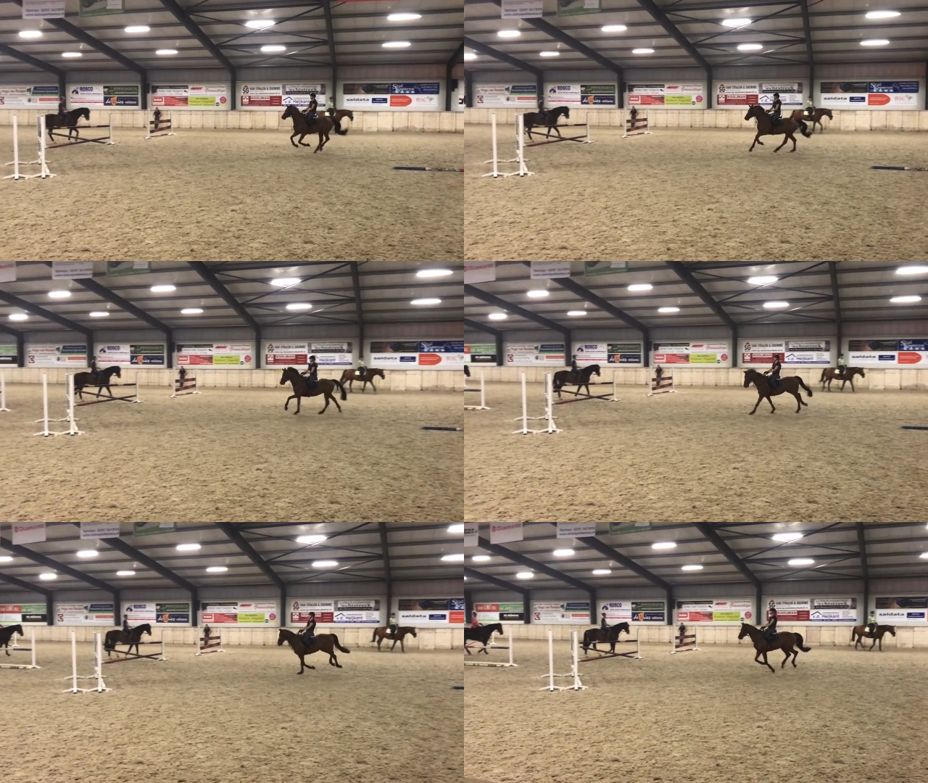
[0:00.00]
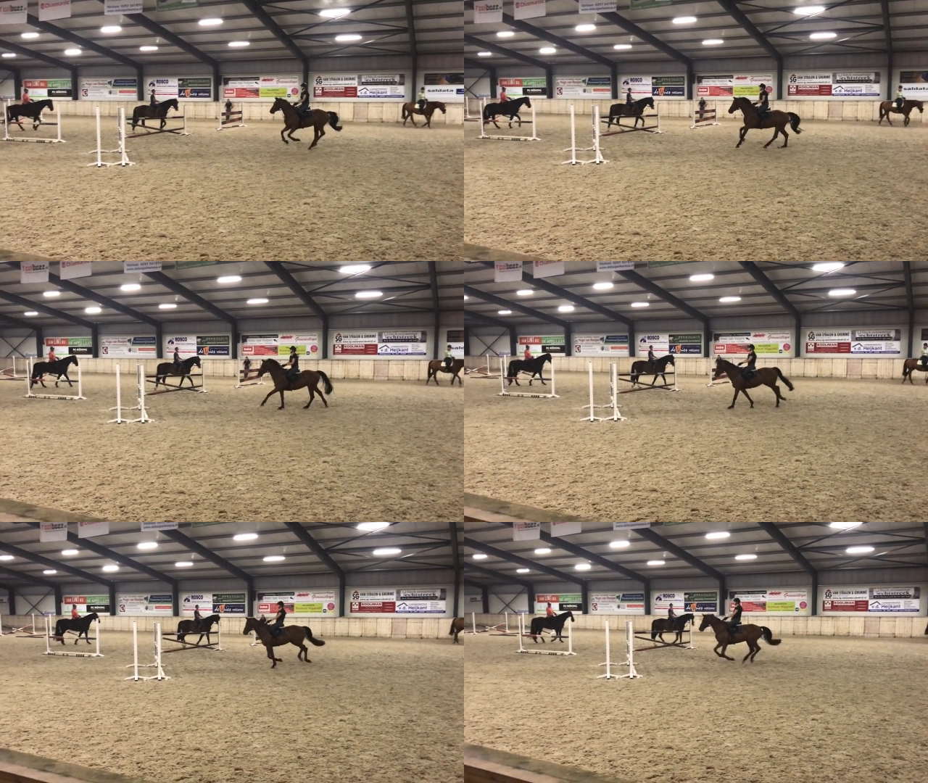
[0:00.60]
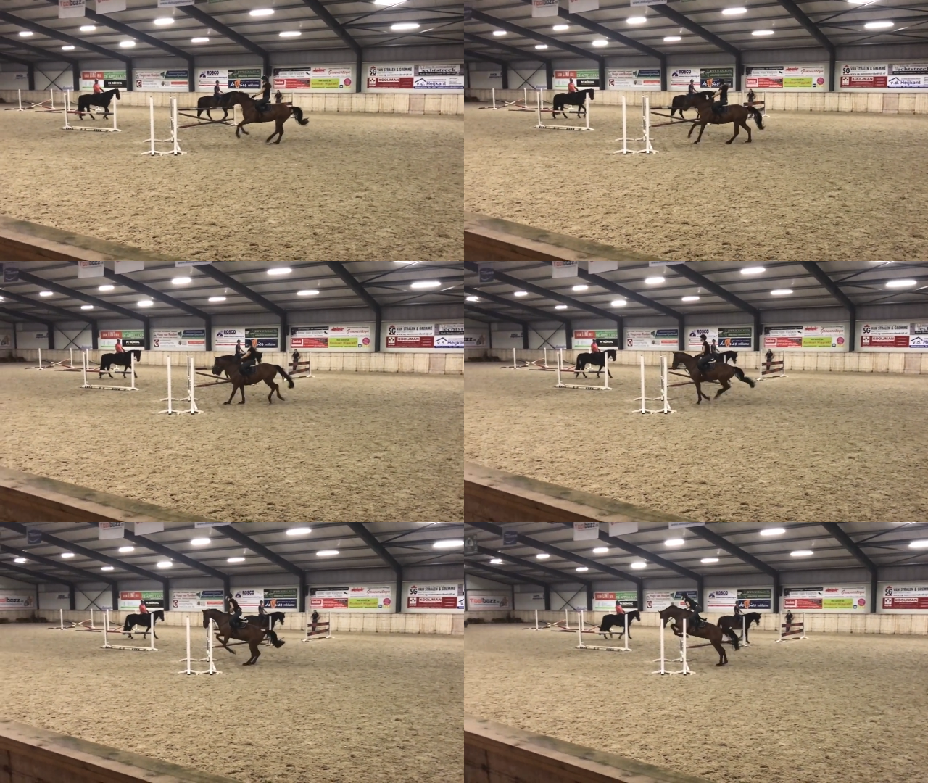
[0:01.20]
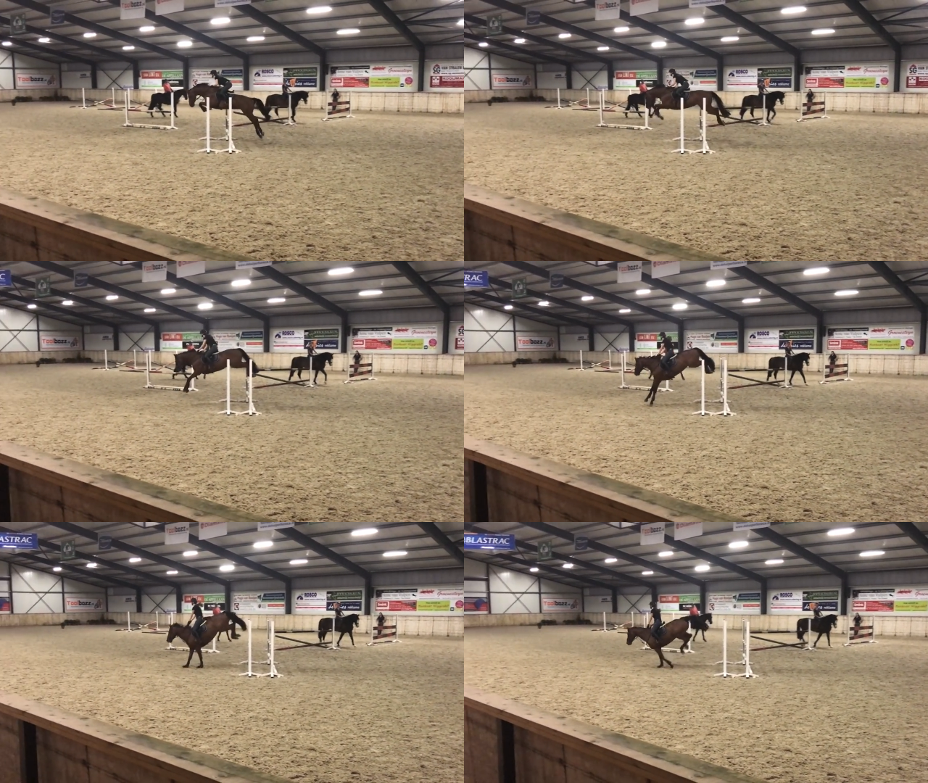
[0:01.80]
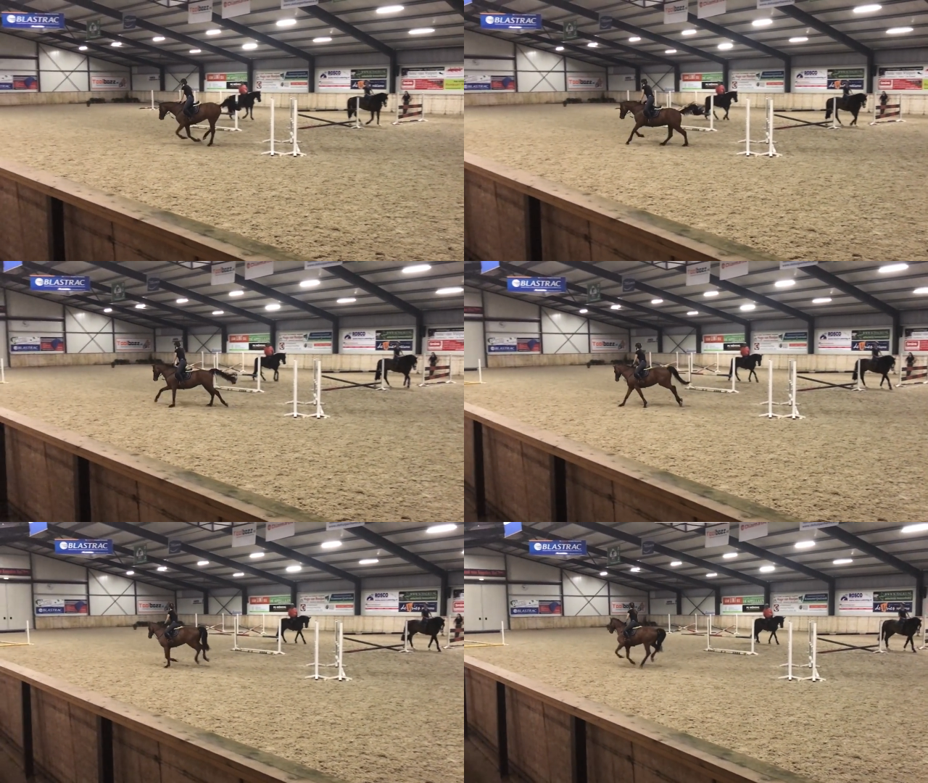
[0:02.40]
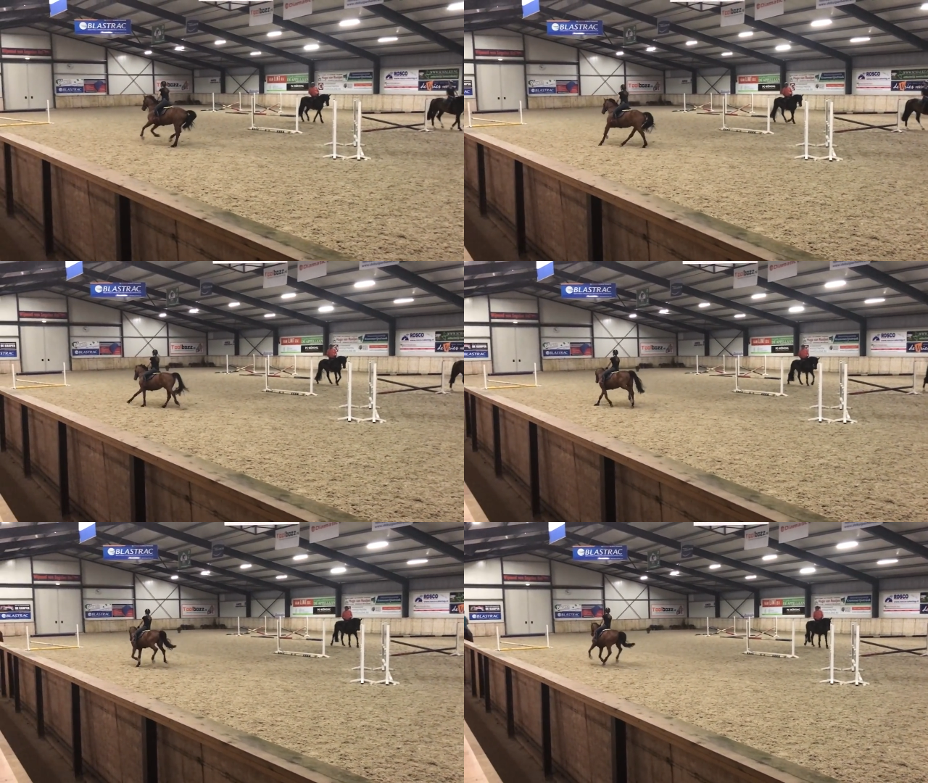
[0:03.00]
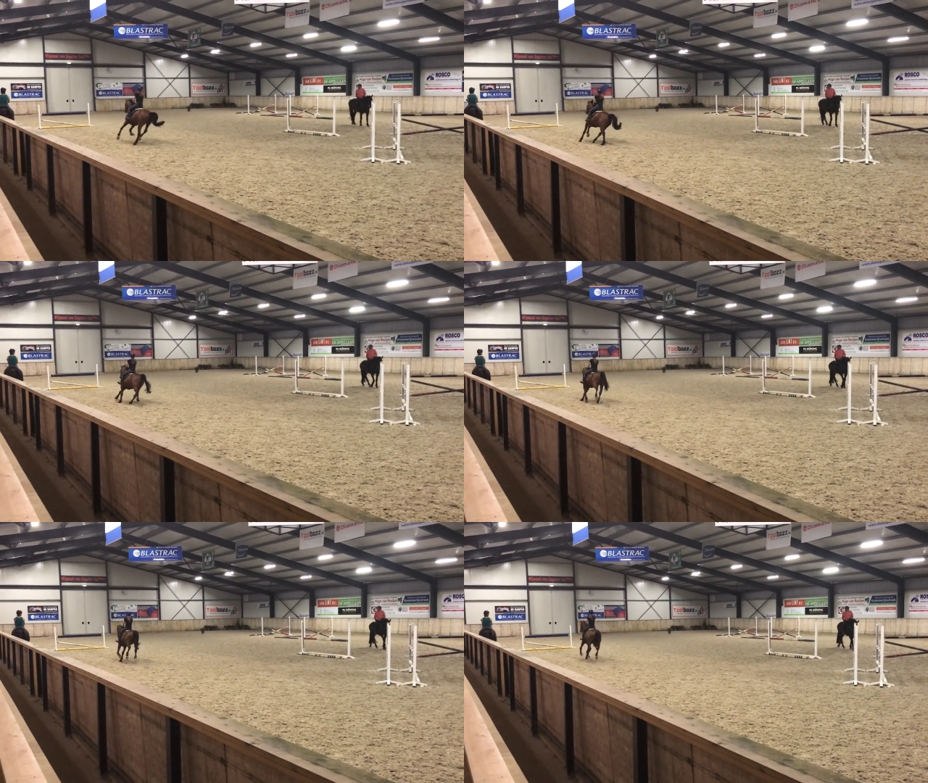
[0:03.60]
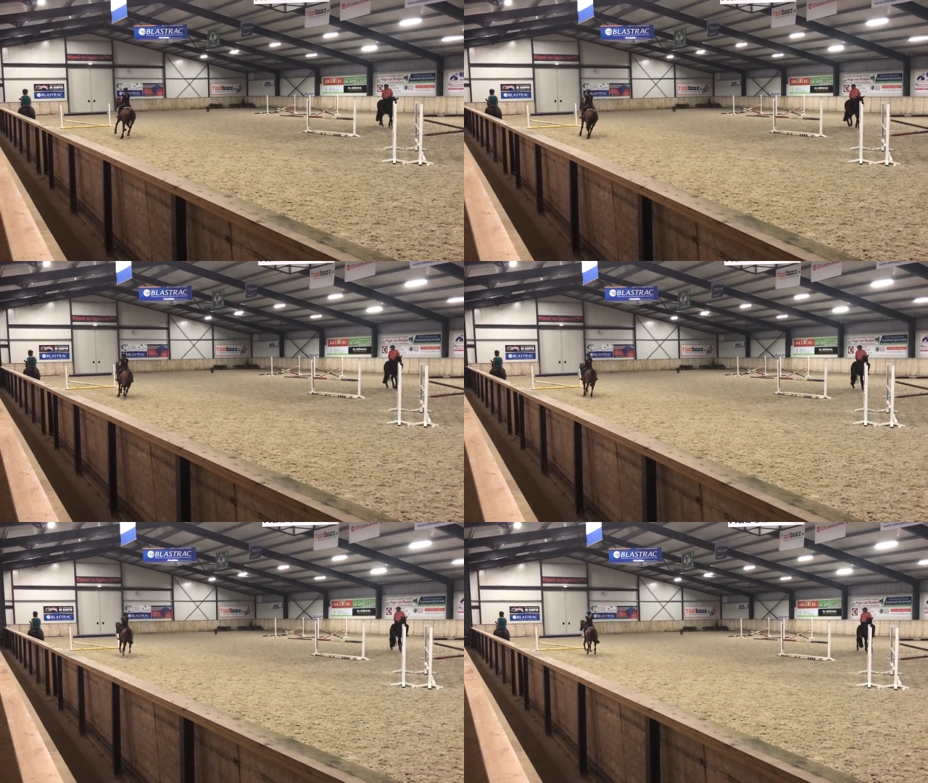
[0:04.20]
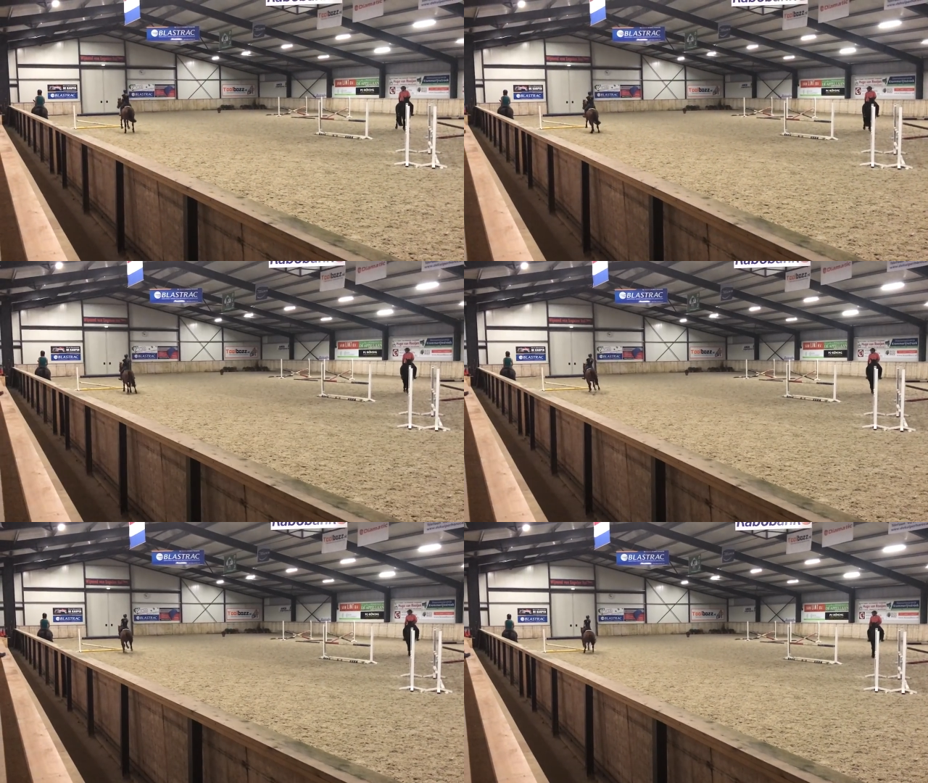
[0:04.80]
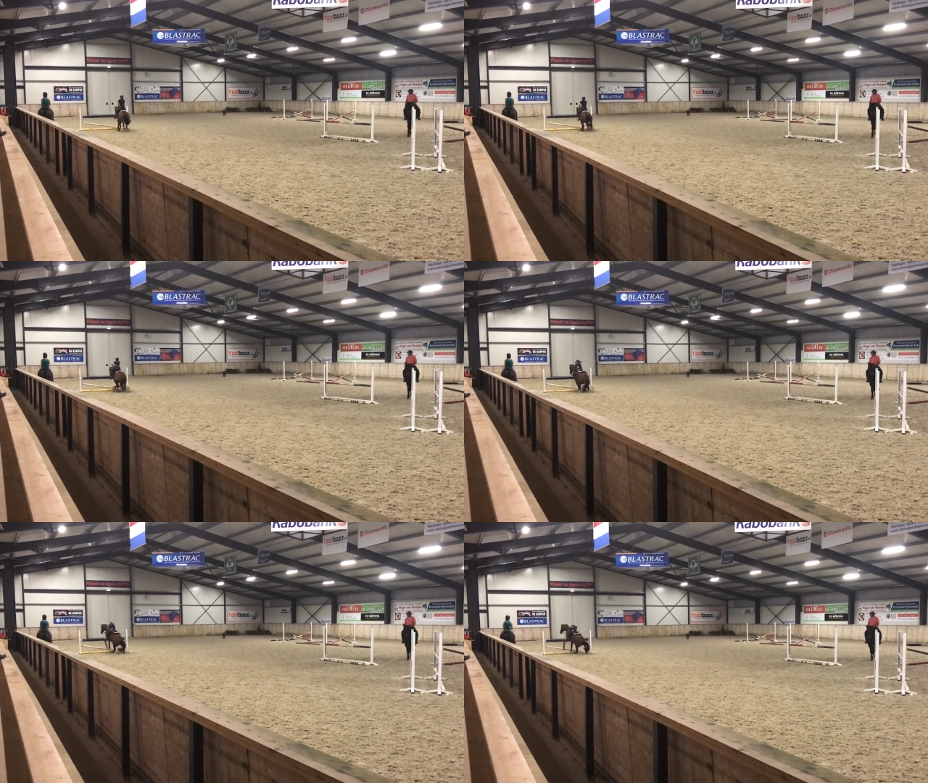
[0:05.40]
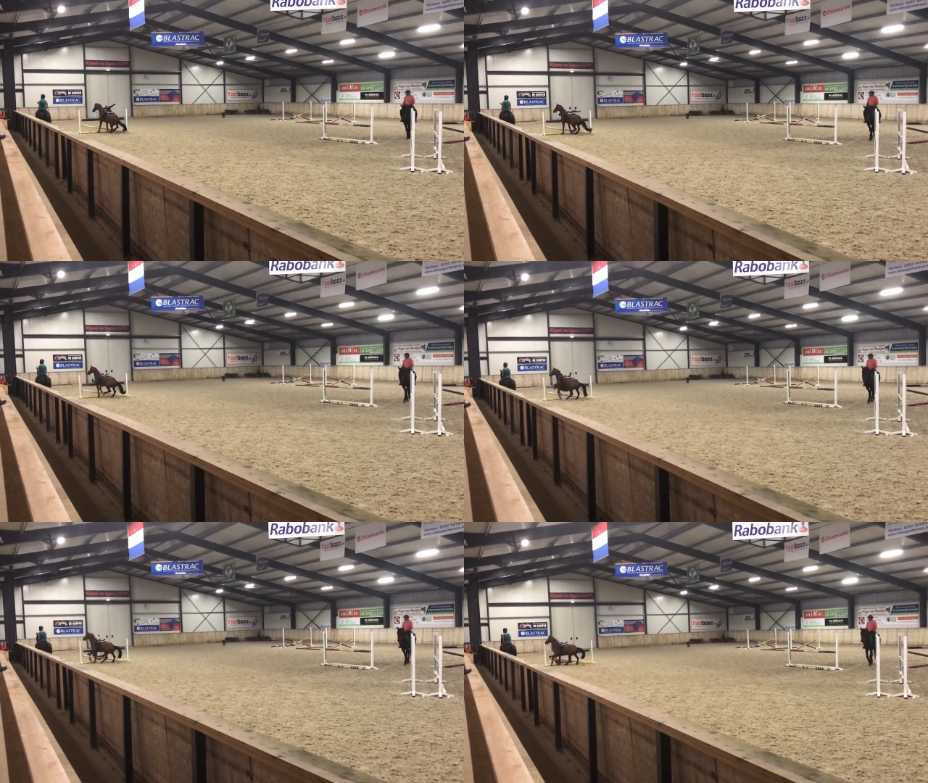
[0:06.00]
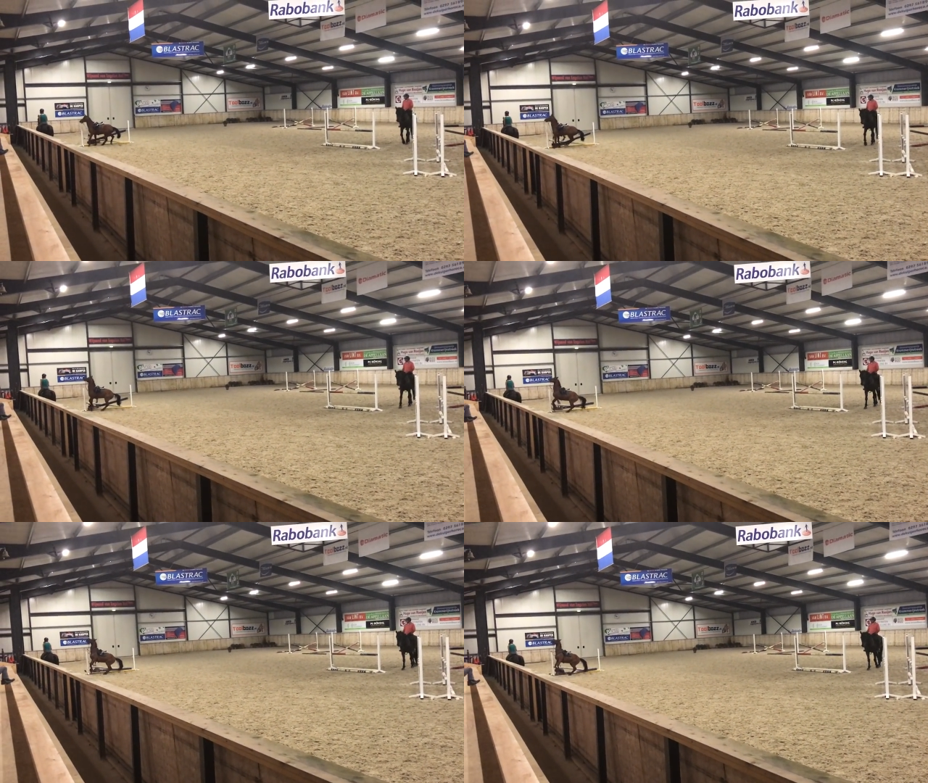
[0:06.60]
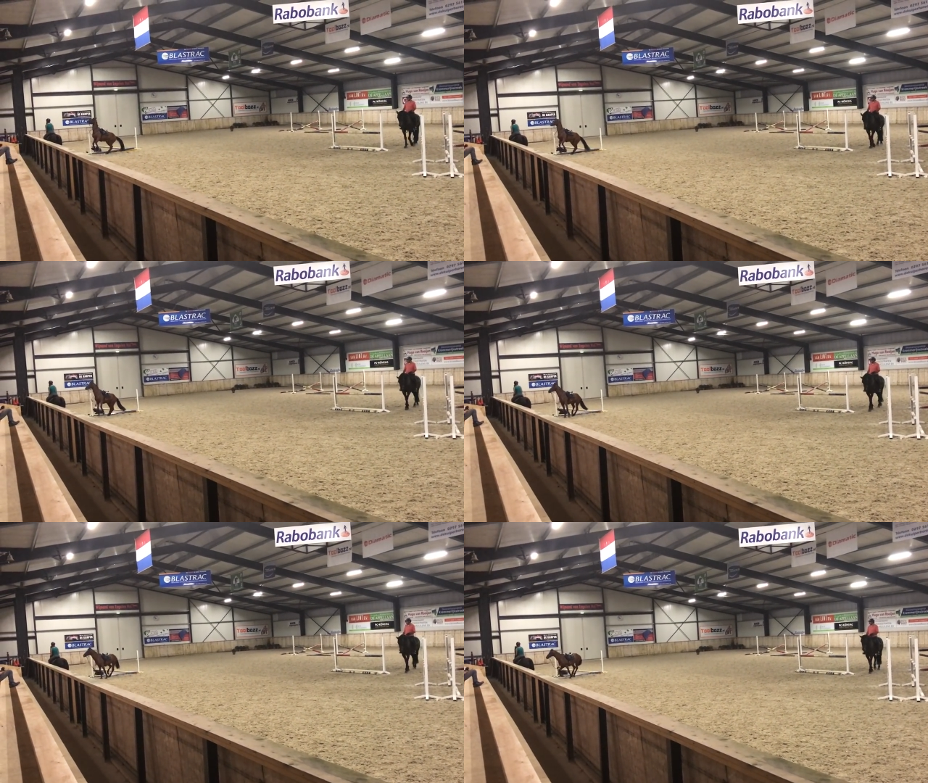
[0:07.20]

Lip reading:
[unreadable: no face in view]